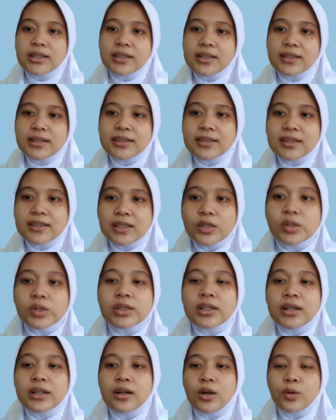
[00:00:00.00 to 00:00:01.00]
is
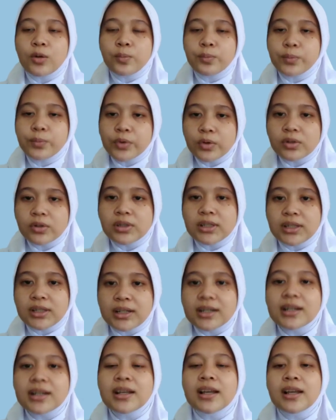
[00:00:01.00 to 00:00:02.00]
singular or
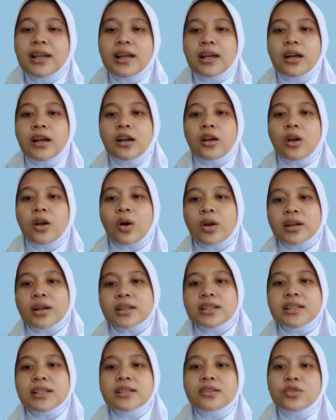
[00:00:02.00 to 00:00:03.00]
plural
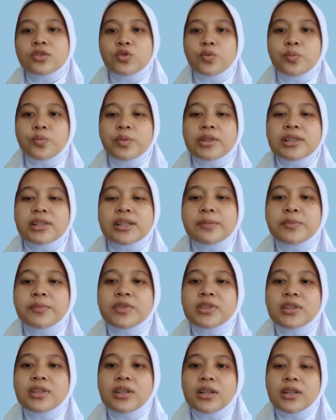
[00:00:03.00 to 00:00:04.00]
according to
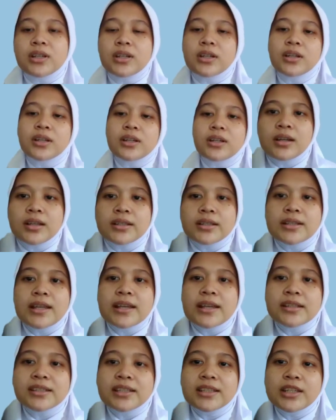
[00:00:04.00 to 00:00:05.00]
Phillips.
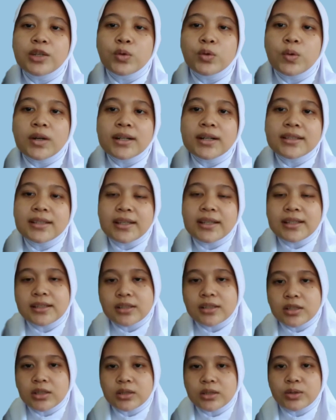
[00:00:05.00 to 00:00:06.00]
These keywords
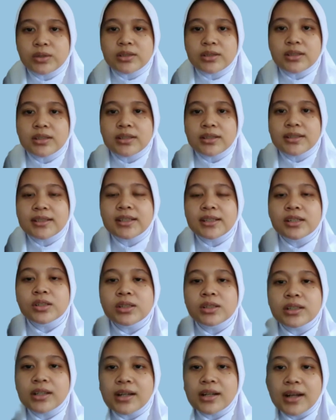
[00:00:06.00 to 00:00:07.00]
include
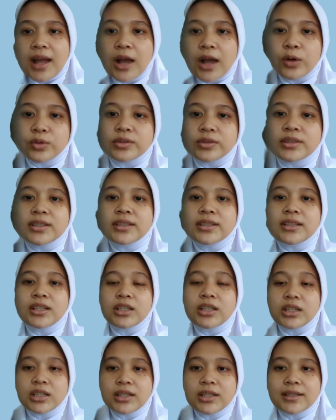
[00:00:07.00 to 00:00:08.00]
singular nouns,
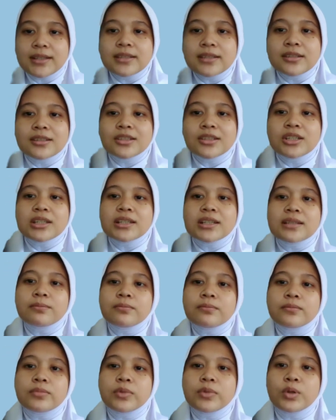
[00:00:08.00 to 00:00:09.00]
each,
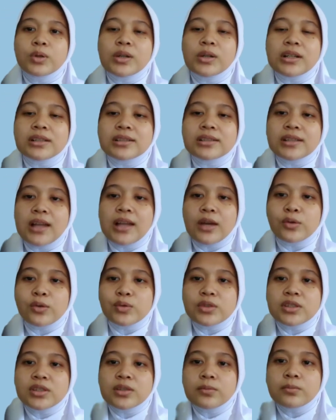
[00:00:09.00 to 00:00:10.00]
plural
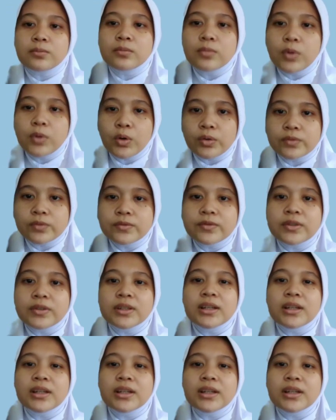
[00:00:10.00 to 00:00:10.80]
nouns, both,